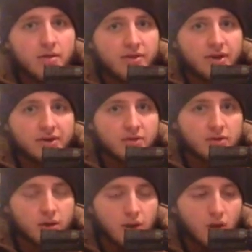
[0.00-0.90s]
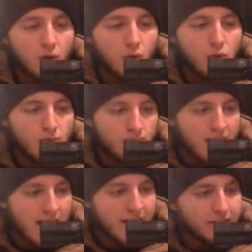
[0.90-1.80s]
that low
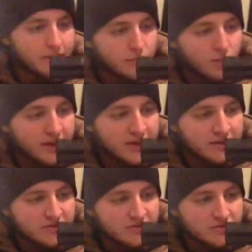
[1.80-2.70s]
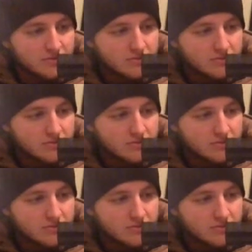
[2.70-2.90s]
height rings